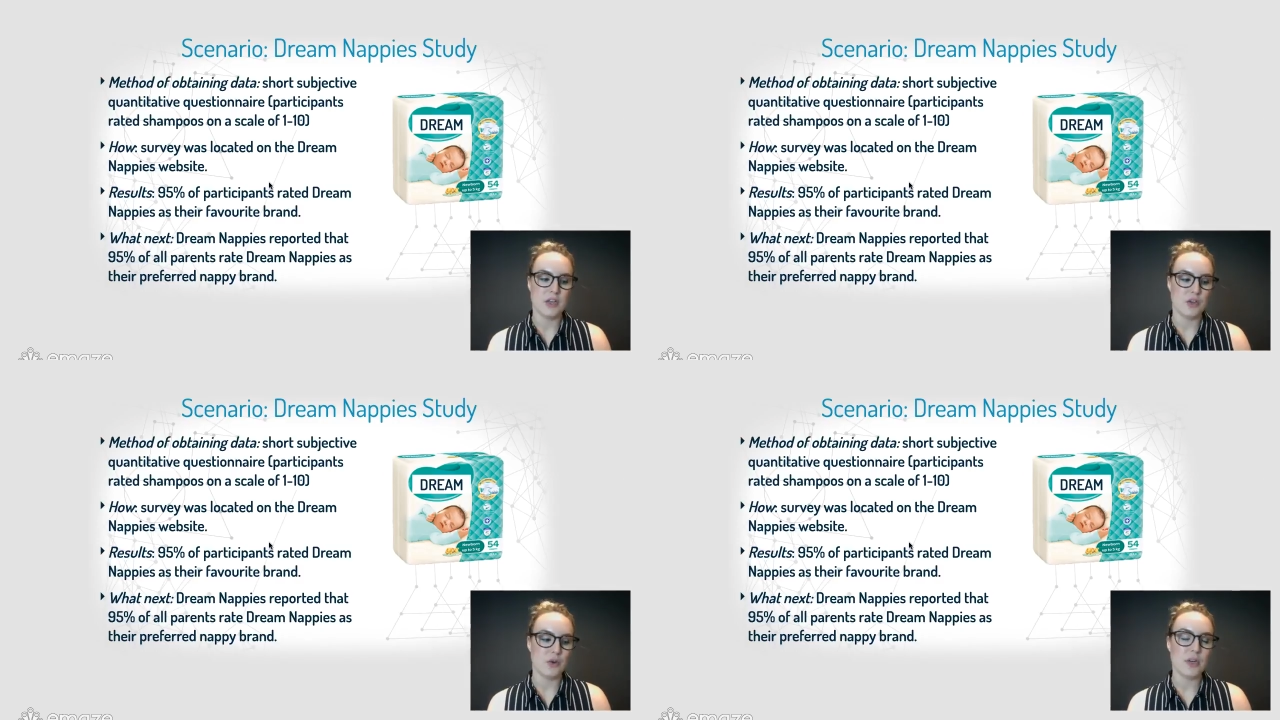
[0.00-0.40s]

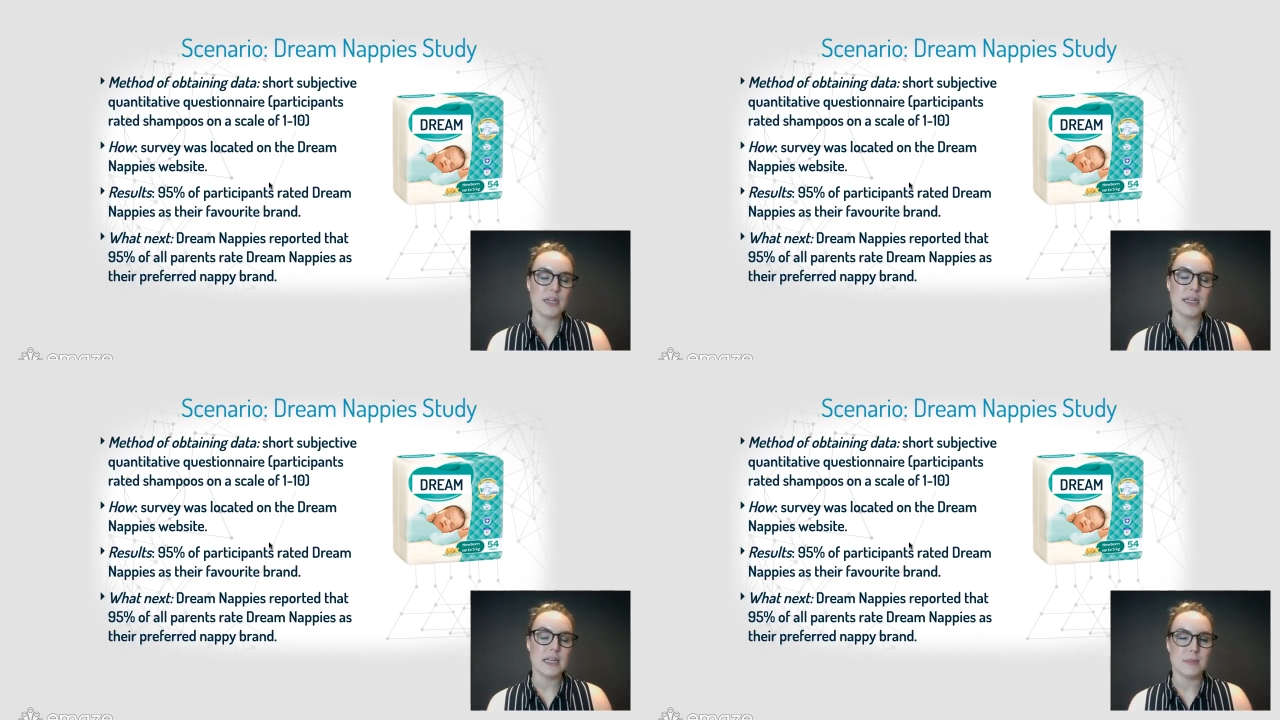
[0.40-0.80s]
you're going
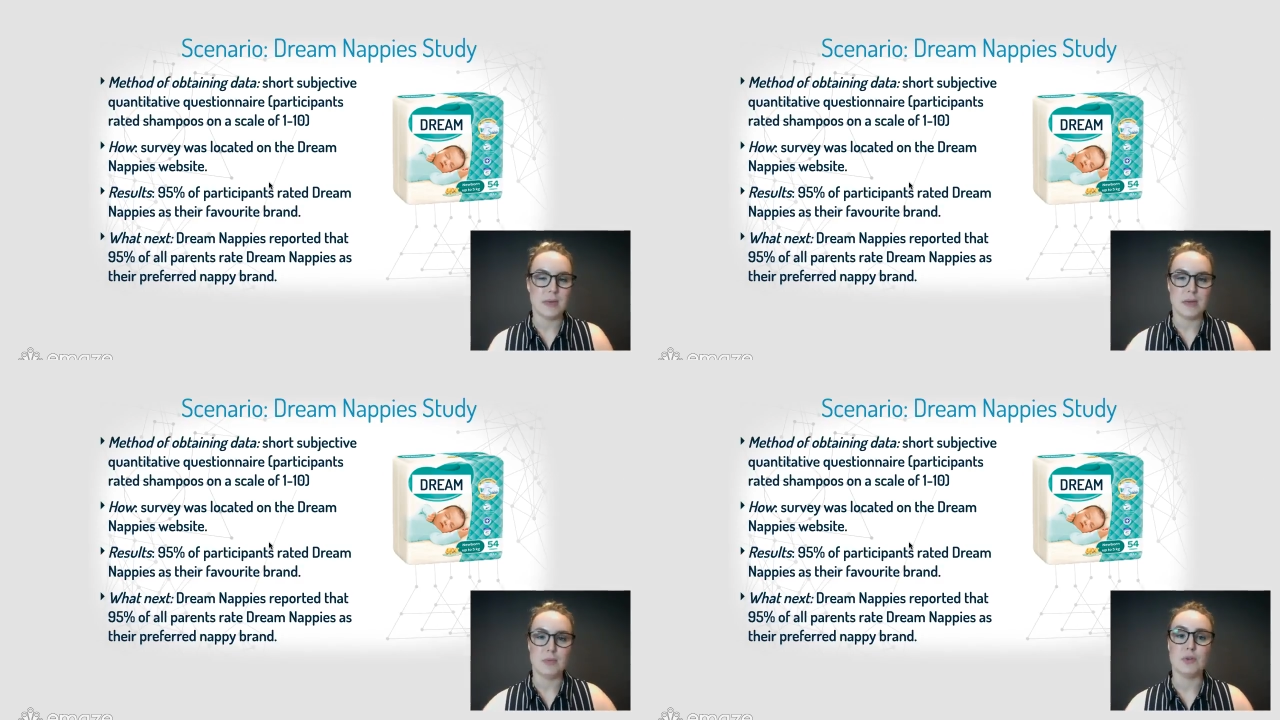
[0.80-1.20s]
to need to
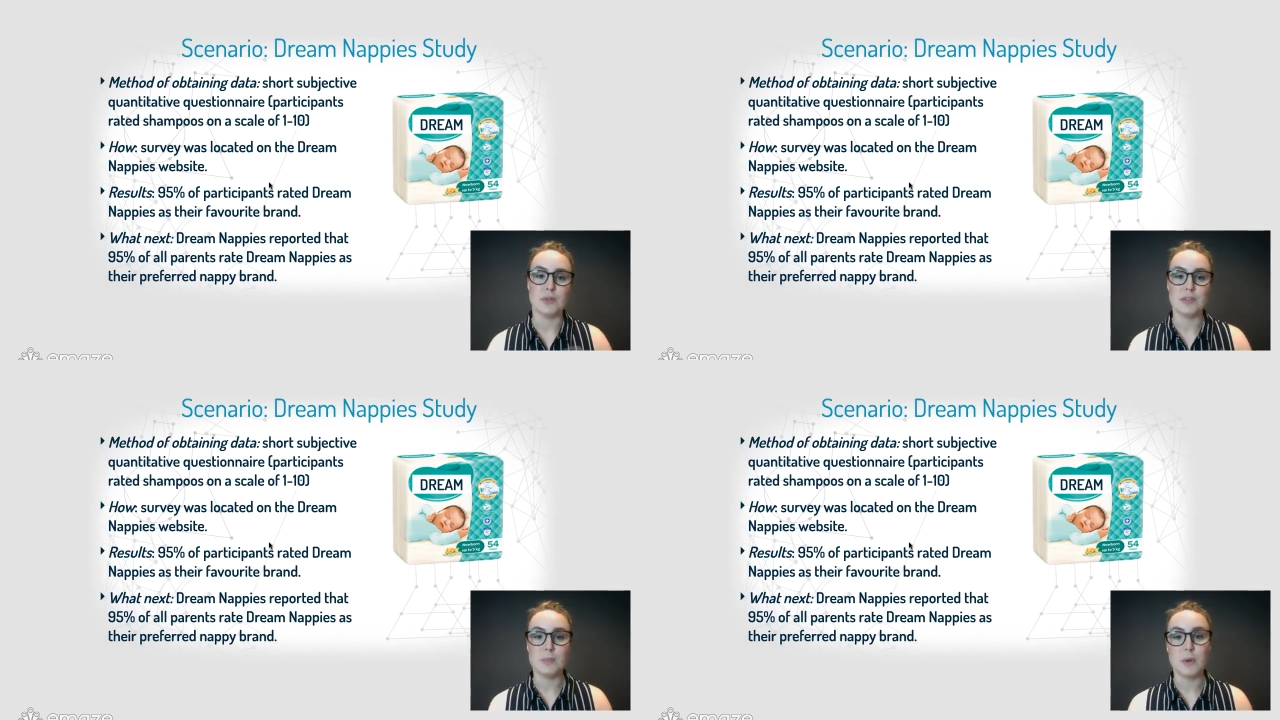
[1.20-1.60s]
be able to
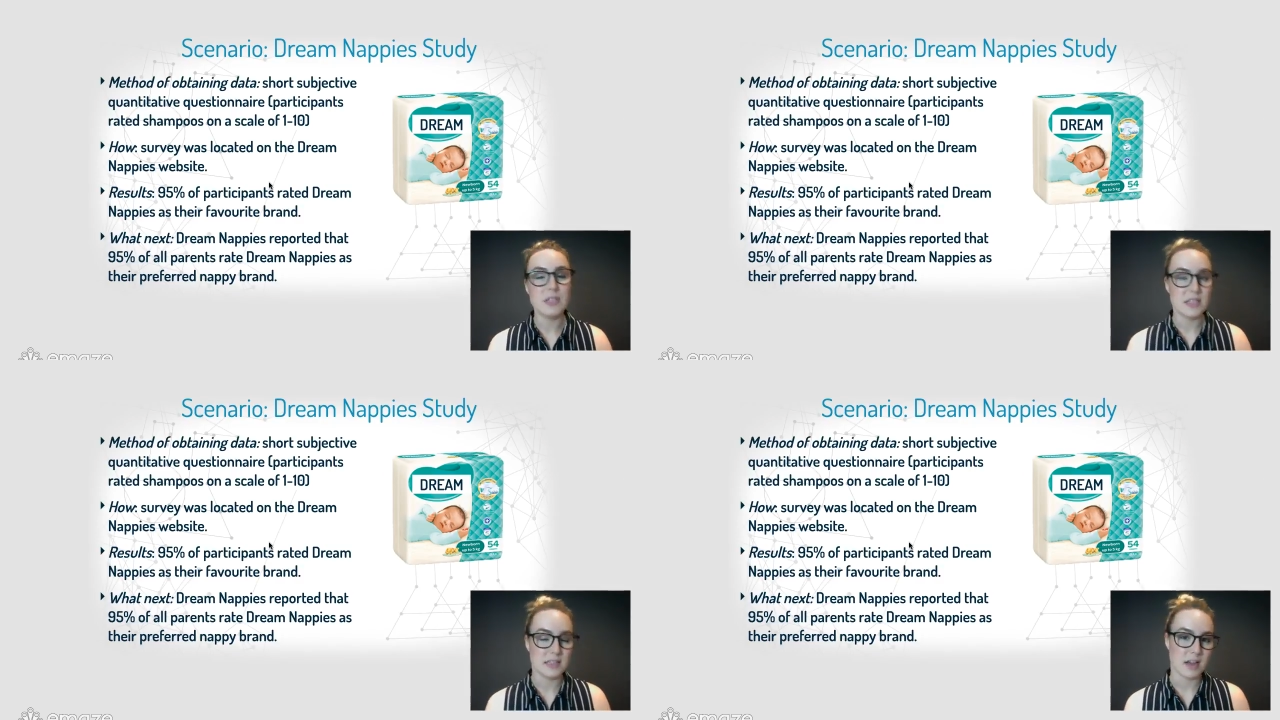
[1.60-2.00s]

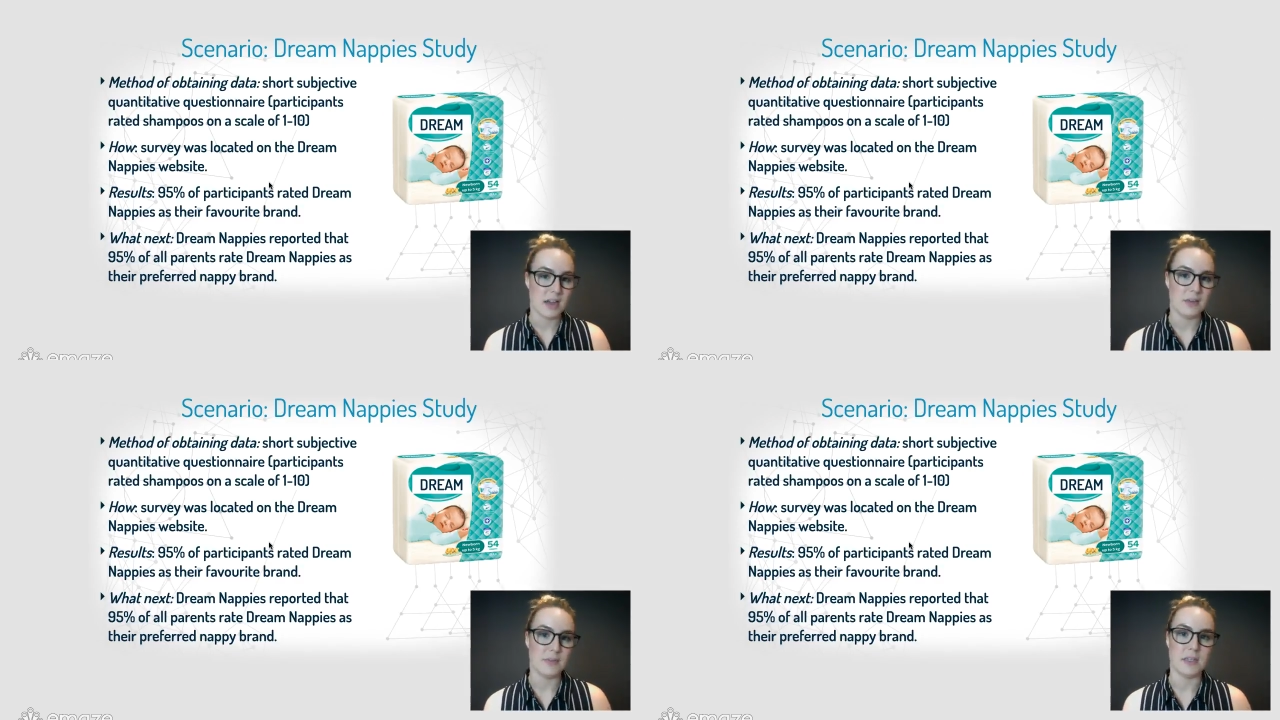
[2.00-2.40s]
respond to these
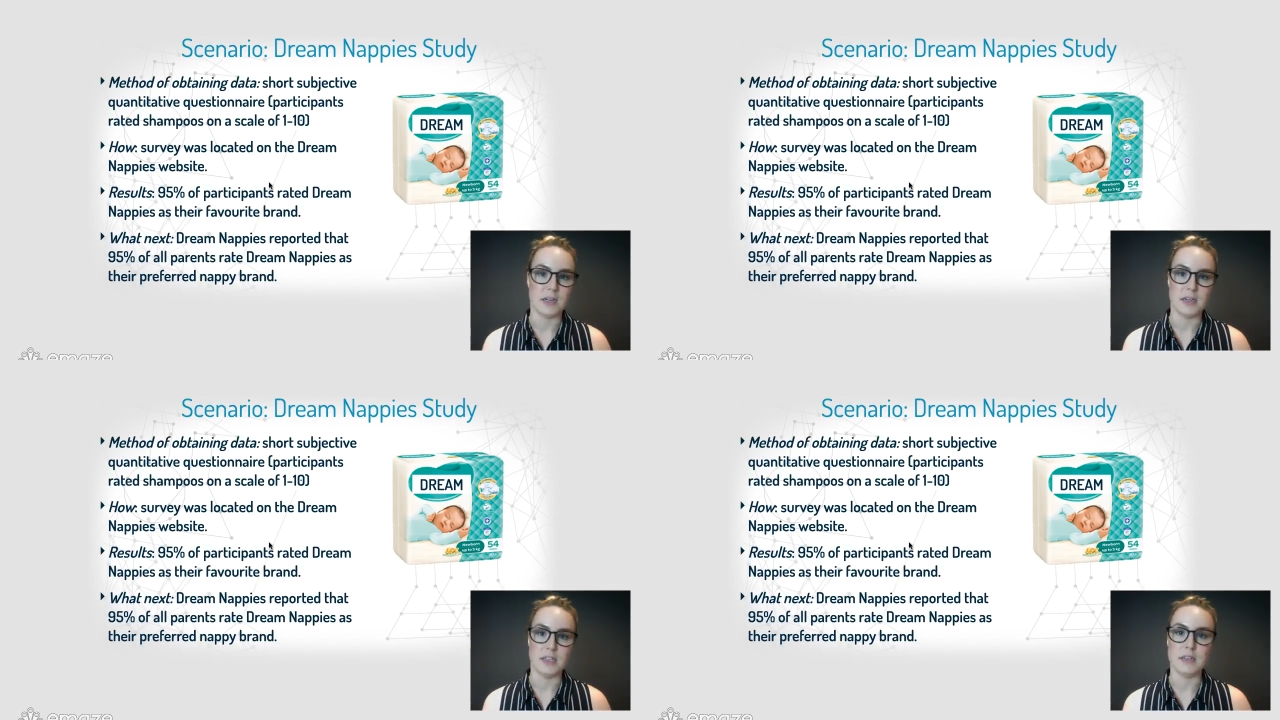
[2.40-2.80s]
kind of
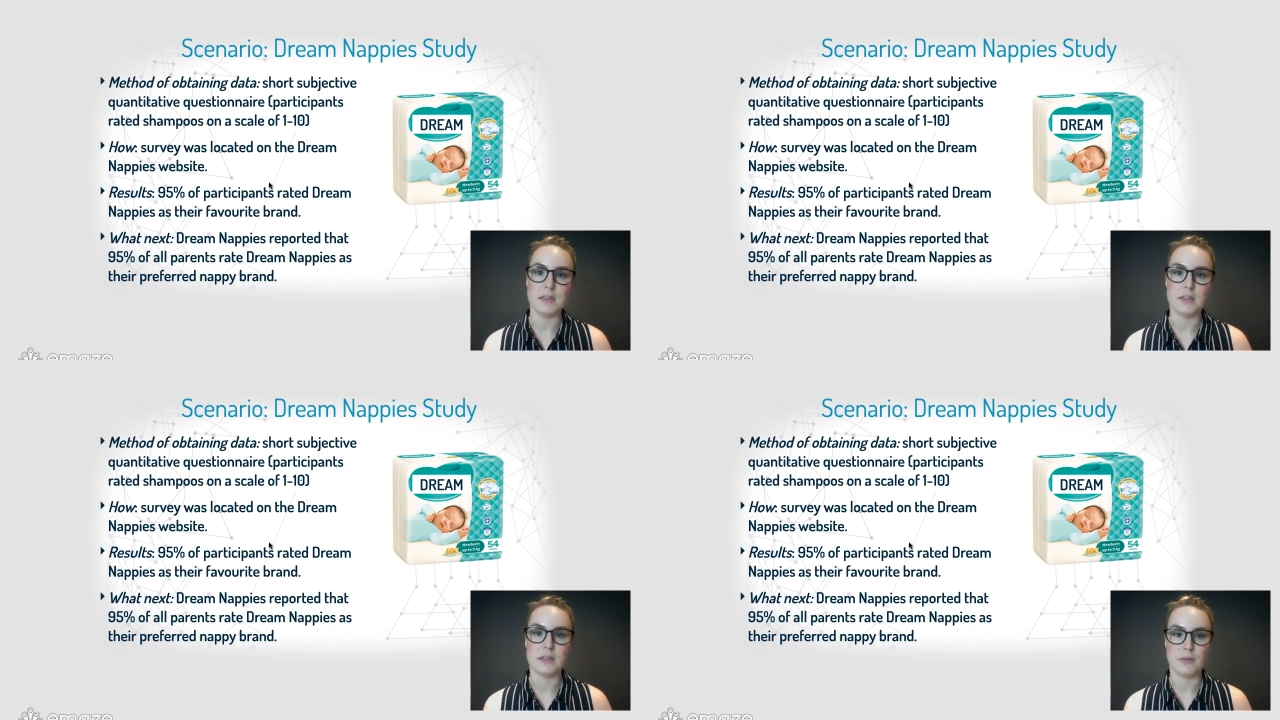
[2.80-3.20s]

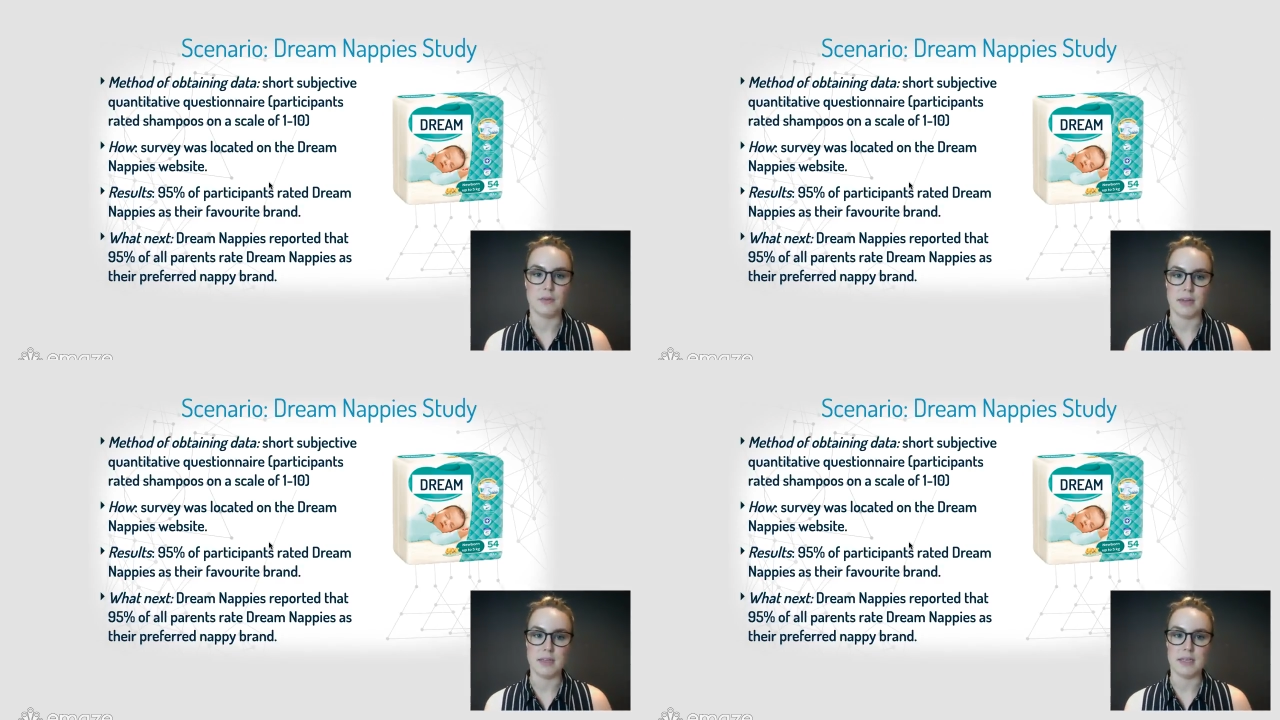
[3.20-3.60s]
scenarios
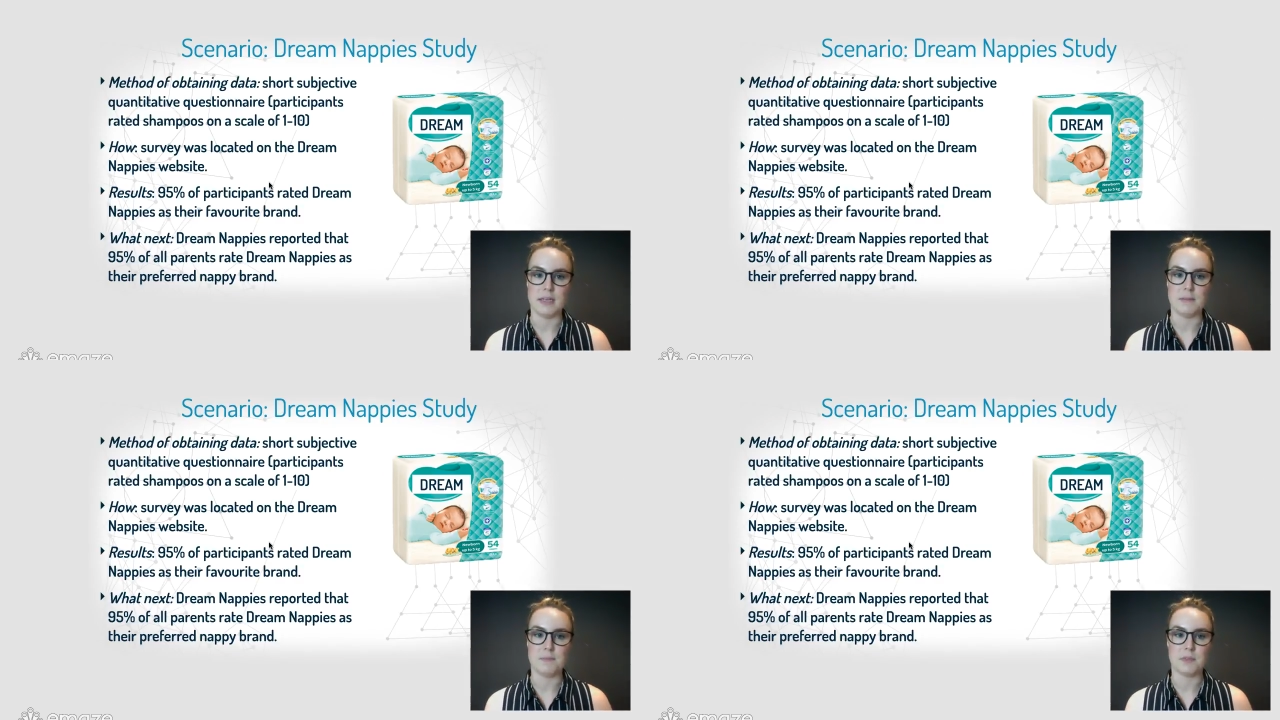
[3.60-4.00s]
throughout the year.